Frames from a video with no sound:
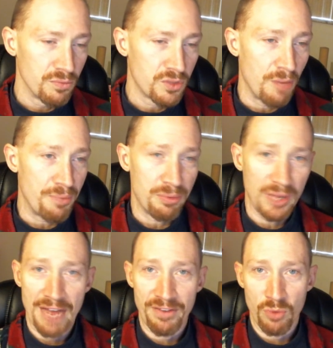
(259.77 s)
some people
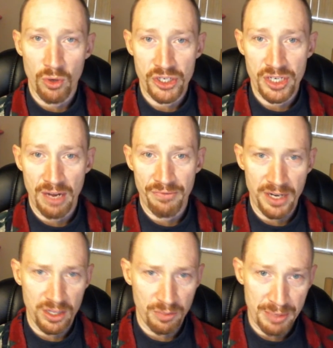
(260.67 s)
having more stuff and
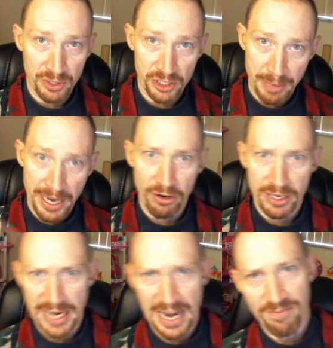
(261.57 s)
other people
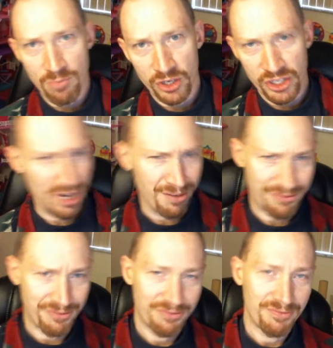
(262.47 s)
aspiring to have more
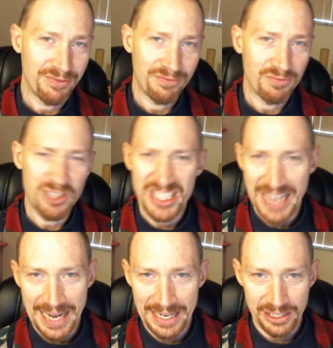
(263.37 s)
stuff.
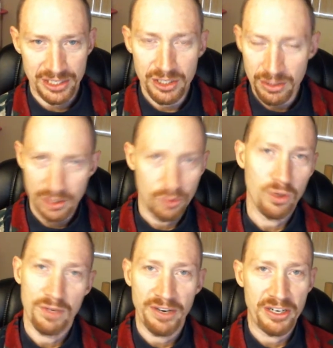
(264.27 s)
Status.
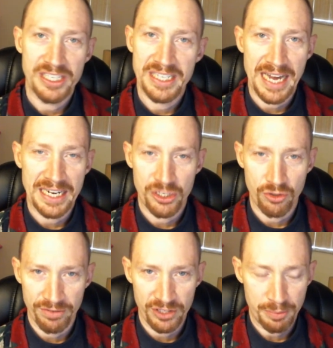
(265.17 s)
We're a very
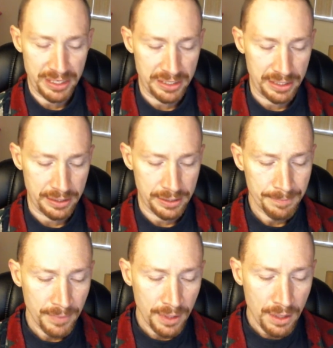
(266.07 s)
status-driven species.
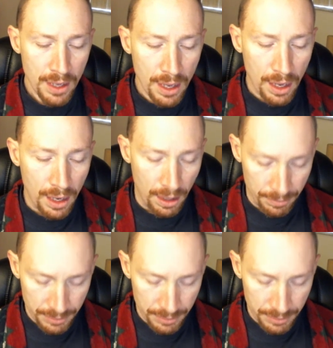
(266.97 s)
Uh,